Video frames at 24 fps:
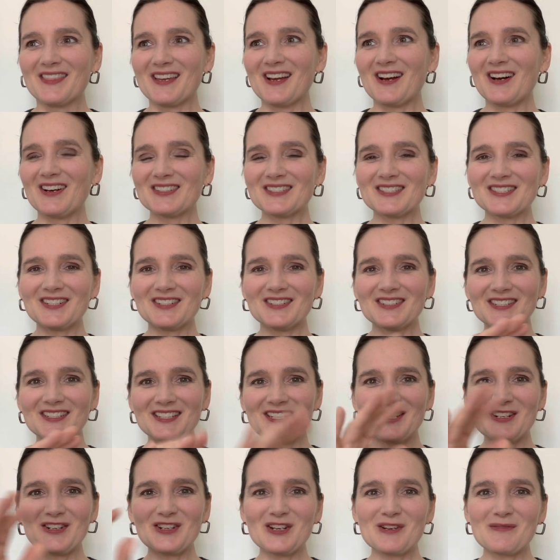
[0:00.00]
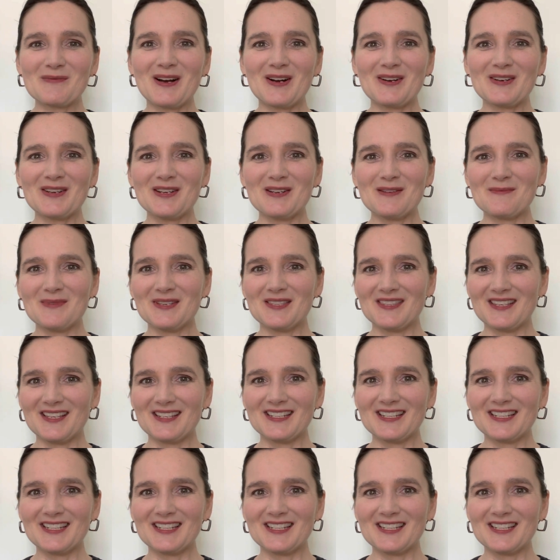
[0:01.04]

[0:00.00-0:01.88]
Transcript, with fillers: all started hearing about him. And then